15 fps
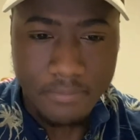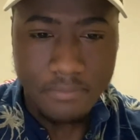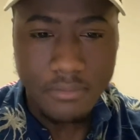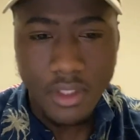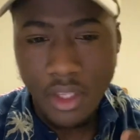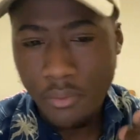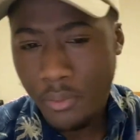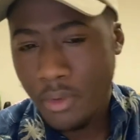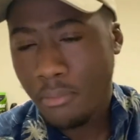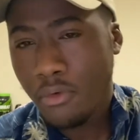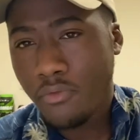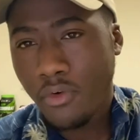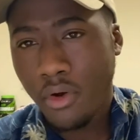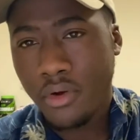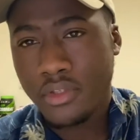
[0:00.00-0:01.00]
And we move
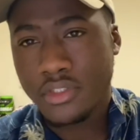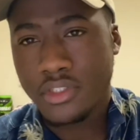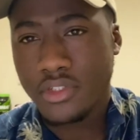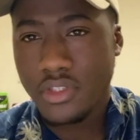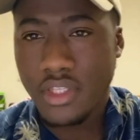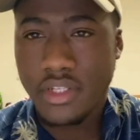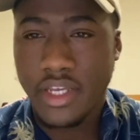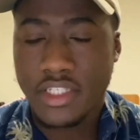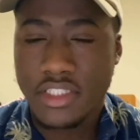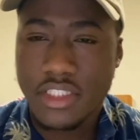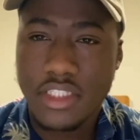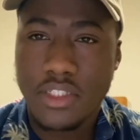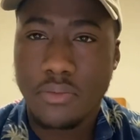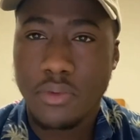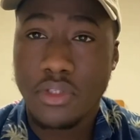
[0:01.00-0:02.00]
on to the next
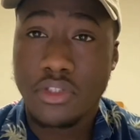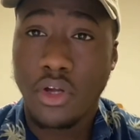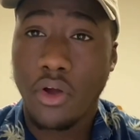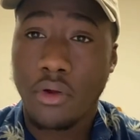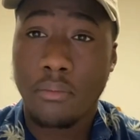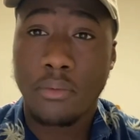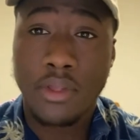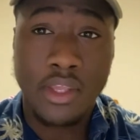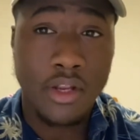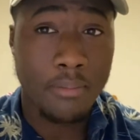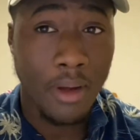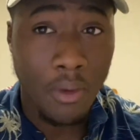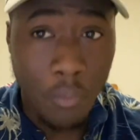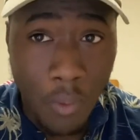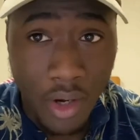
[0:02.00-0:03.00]
scene, and we hear
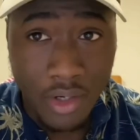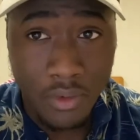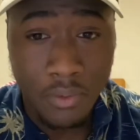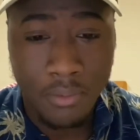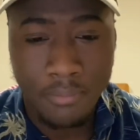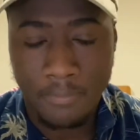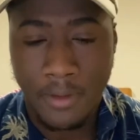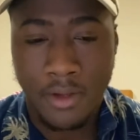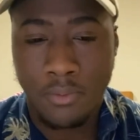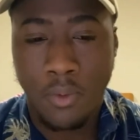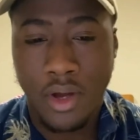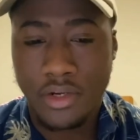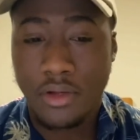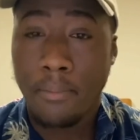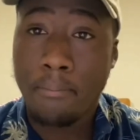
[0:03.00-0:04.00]
about
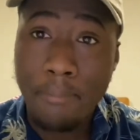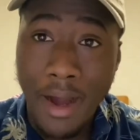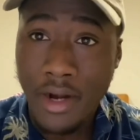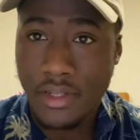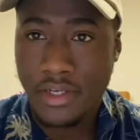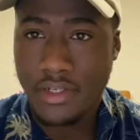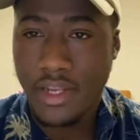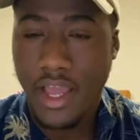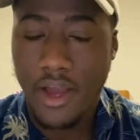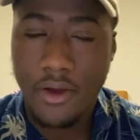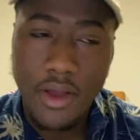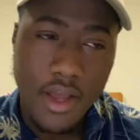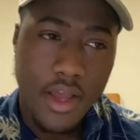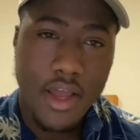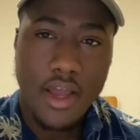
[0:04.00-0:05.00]
Monica now.
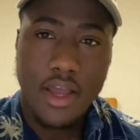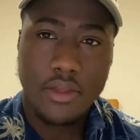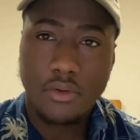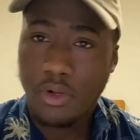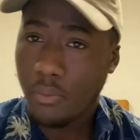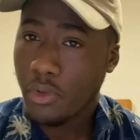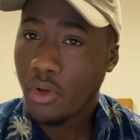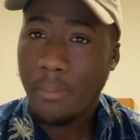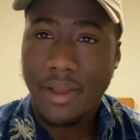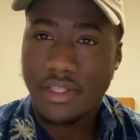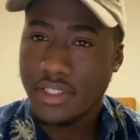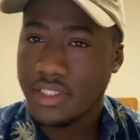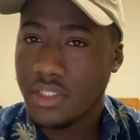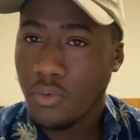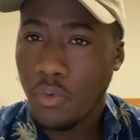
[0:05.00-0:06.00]
We go back to
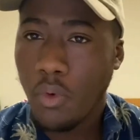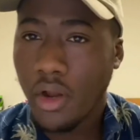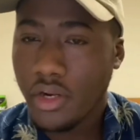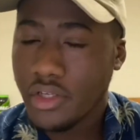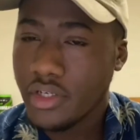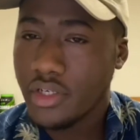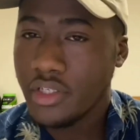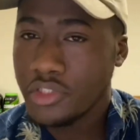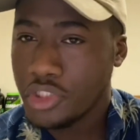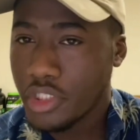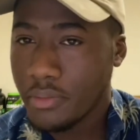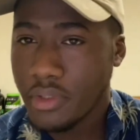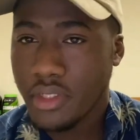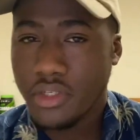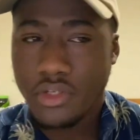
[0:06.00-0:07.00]
see Monica and
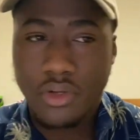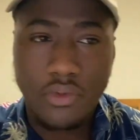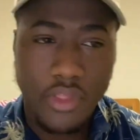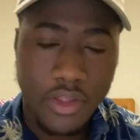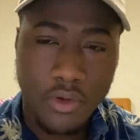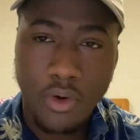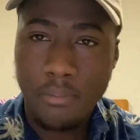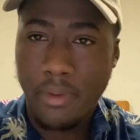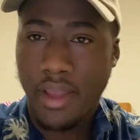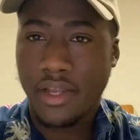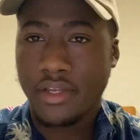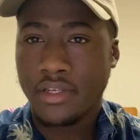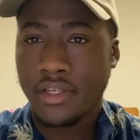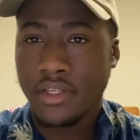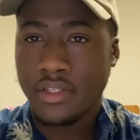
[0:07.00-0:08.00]
Jimmy. They going back,
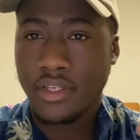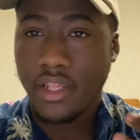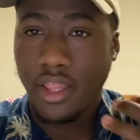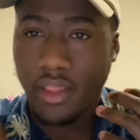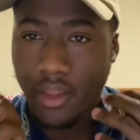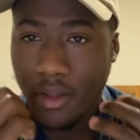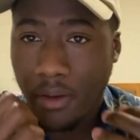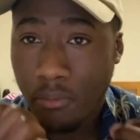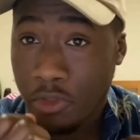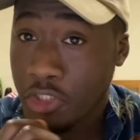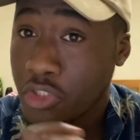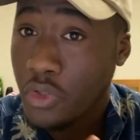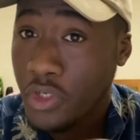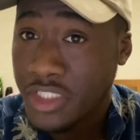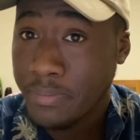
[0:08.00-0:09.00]
and we're
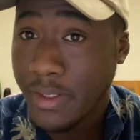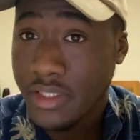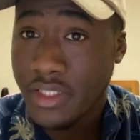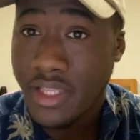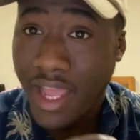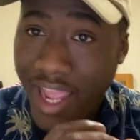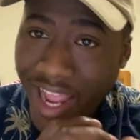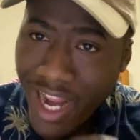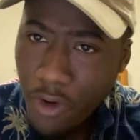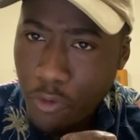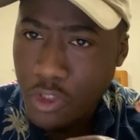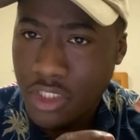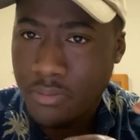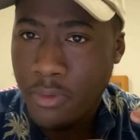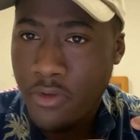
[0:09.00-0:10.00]
still expecting that
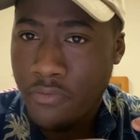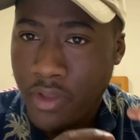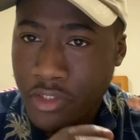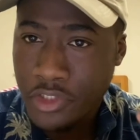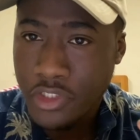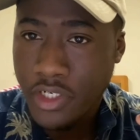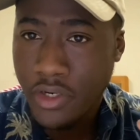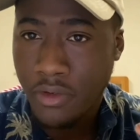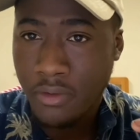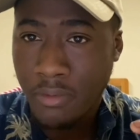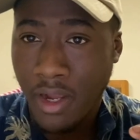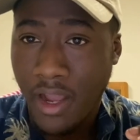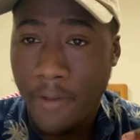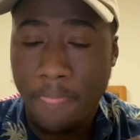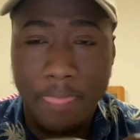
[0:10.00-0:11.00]
Aerosmith engineer
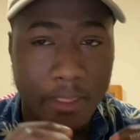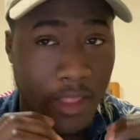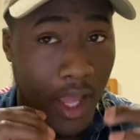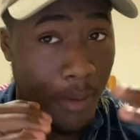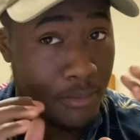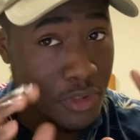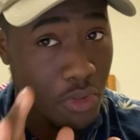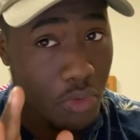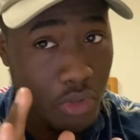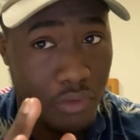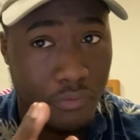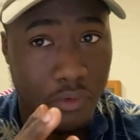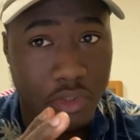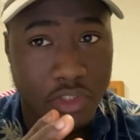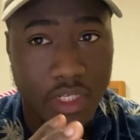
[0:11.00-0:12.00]
guy. Now, I'm still looking
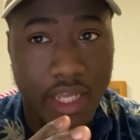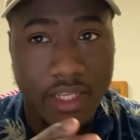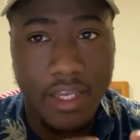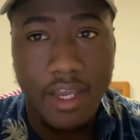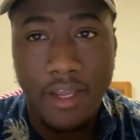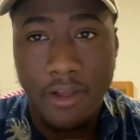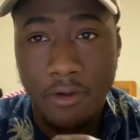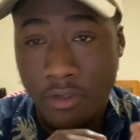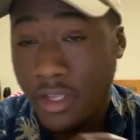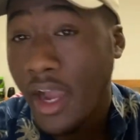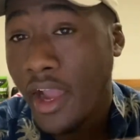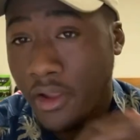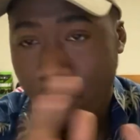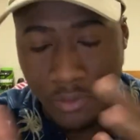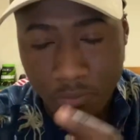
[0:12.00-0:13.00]
forward to that guy
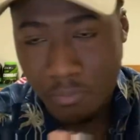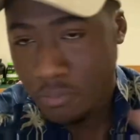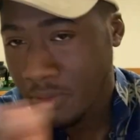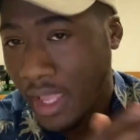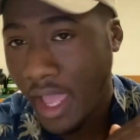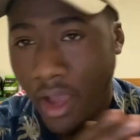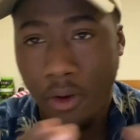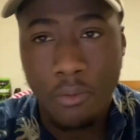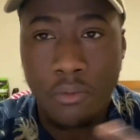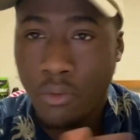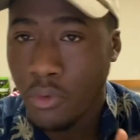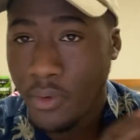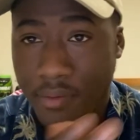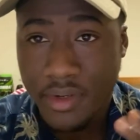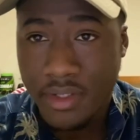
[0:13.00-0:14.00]
or gal,
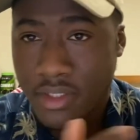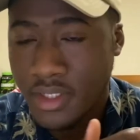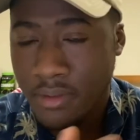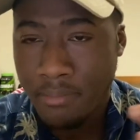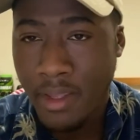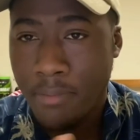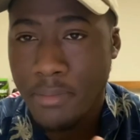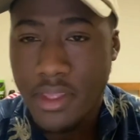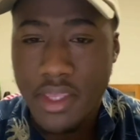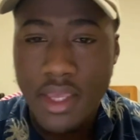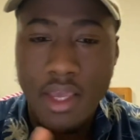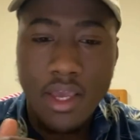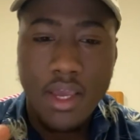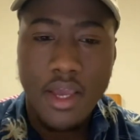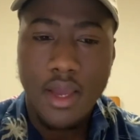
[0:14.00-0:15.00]
whoever it may be.
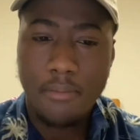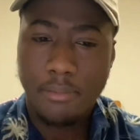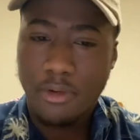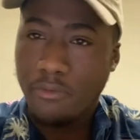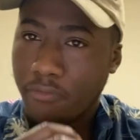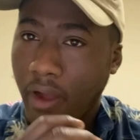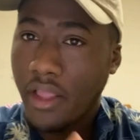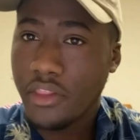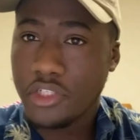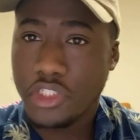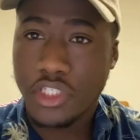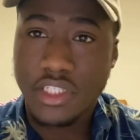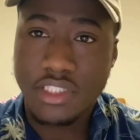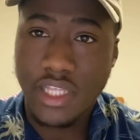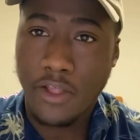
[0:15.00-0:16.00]
But finally, she
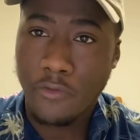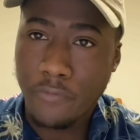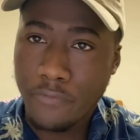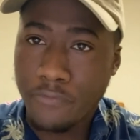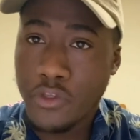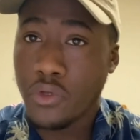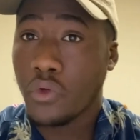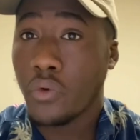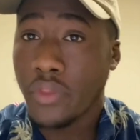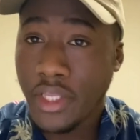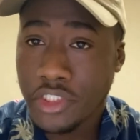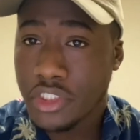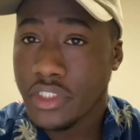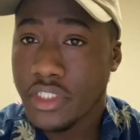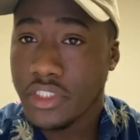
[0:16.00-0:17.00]
gets that vehicle that
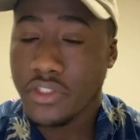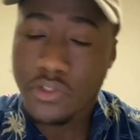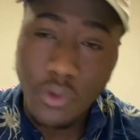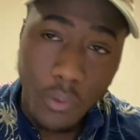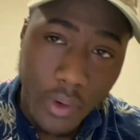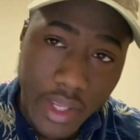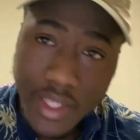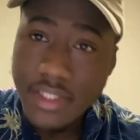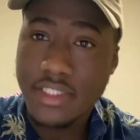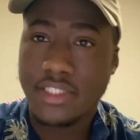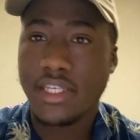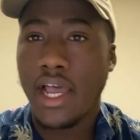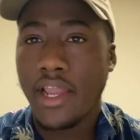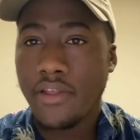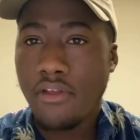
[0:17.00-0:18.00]
she needs to go
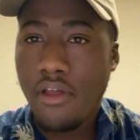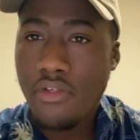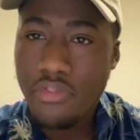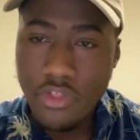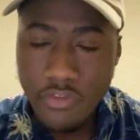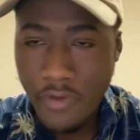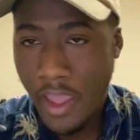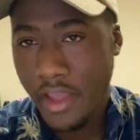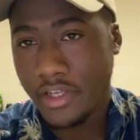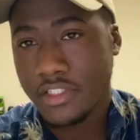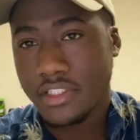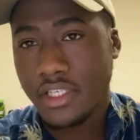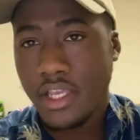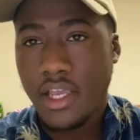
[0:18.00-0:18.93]
inside the hex.